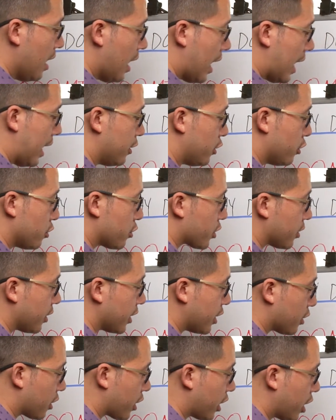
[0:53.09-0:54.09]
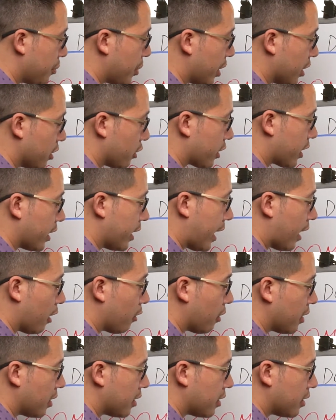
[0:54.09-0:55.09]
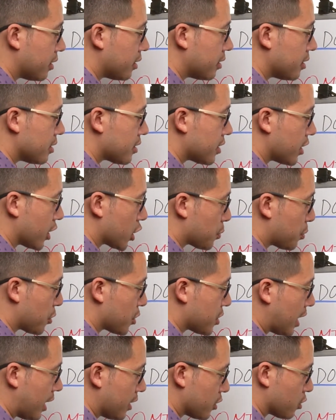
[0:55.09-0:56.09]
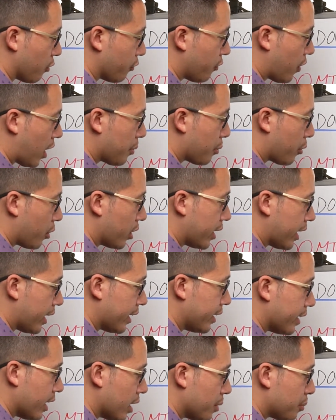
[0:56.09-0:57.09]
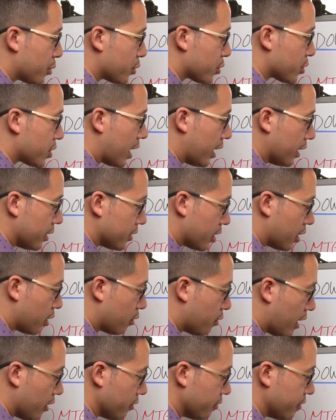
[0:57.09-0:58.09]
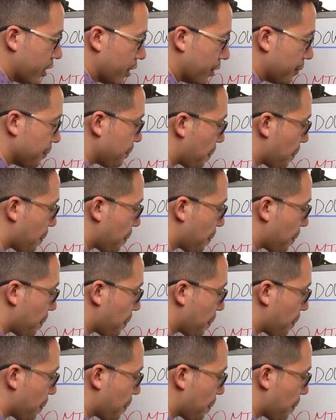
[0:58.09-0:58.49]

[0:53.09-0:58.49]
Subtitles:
And usually you're gonna be looking at 6%, so 5.99%, around there.